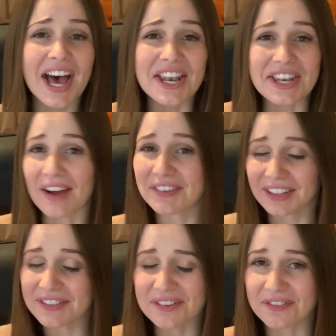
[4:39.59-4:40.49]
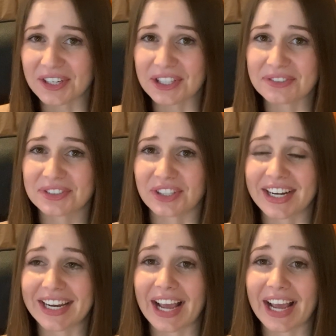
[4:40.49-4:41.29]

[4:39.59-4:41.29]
never let the fear of striking